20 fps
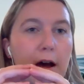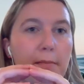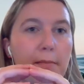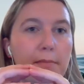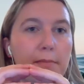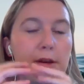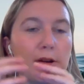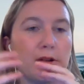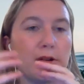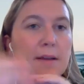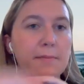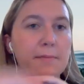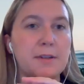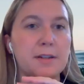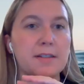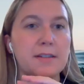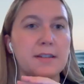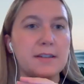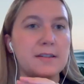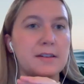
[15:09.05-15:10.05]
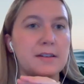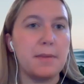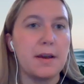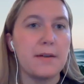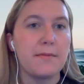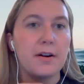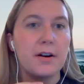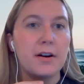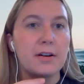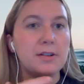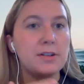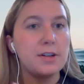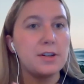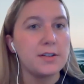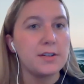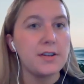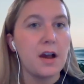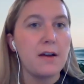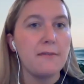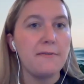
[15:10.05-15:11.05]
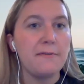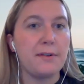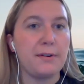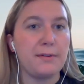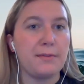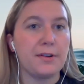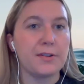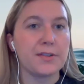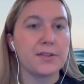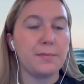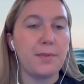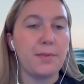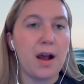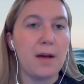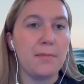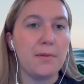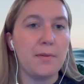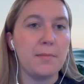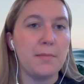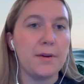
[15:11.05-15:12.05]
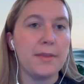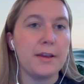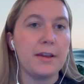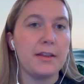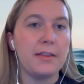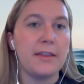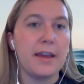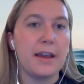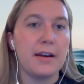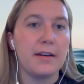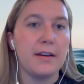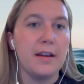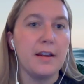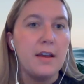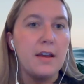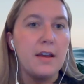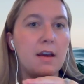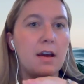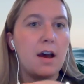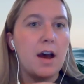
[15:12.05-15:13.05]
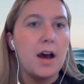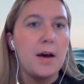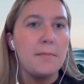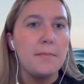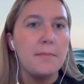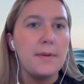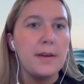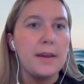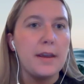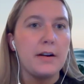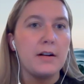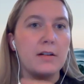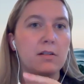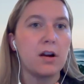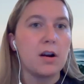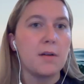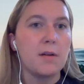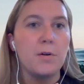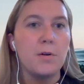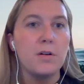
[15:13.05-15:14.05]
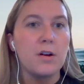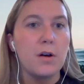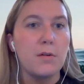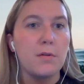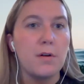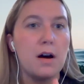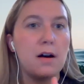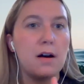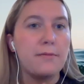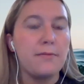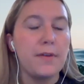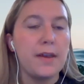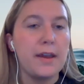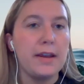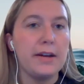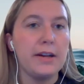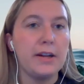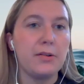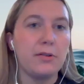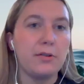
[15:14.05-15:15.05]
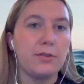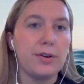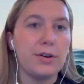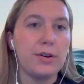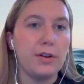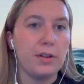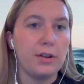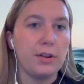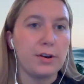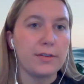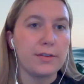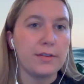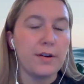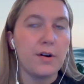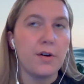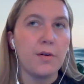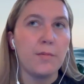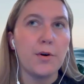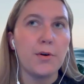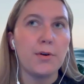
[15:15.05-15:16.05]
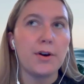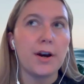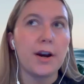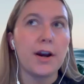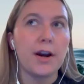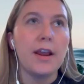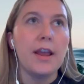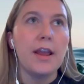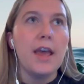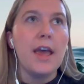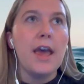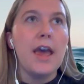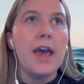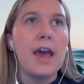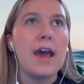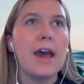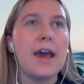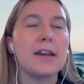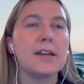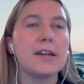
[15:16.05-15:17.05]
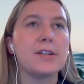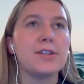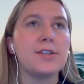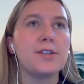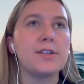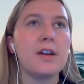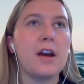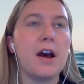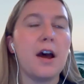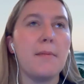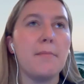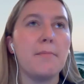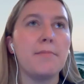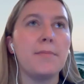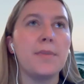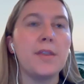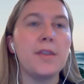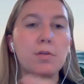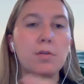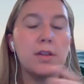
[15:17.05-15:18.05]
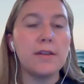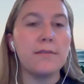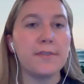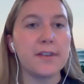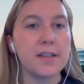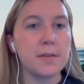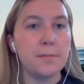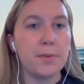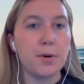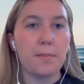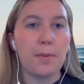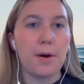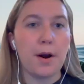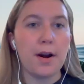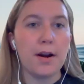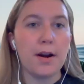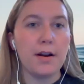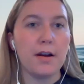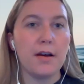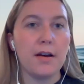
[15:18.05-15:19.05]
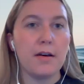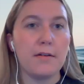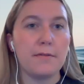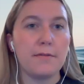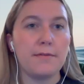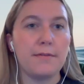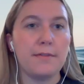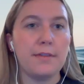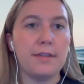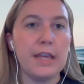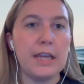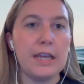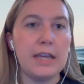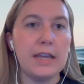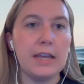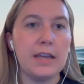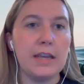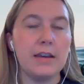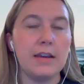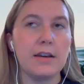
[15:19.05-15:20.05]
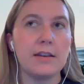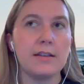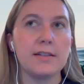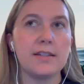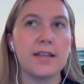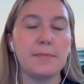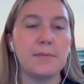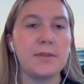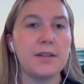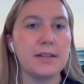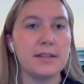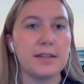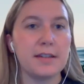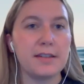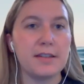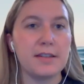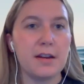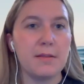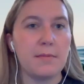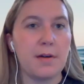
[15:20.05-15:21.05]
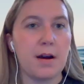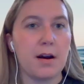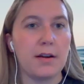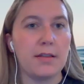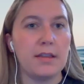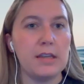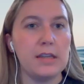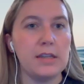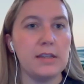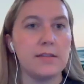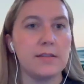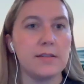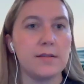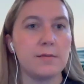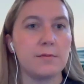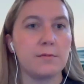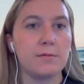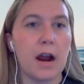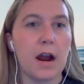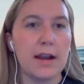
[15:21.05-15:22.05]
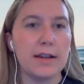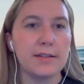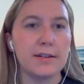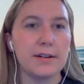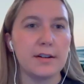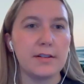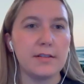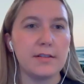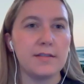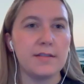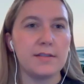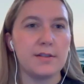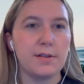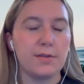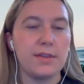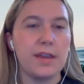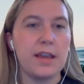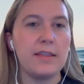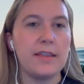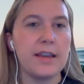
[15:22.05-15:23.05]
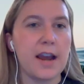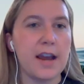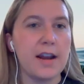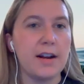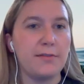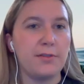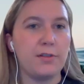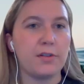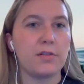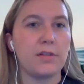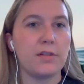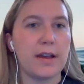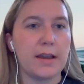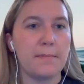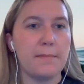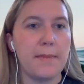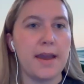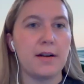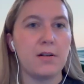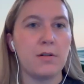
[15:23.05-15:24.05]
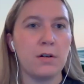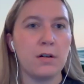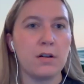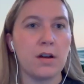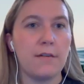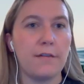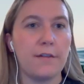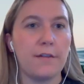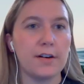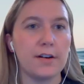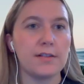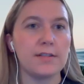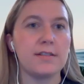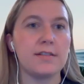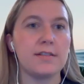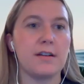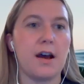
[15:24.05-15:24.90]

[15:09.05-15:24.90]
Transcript: your septic system ever turns off, or if there's a problem with it, then an alarm will go off and it'll alert the homeowner. And the only visible part of the septic system are these risers. So they kind of look like manhole covers.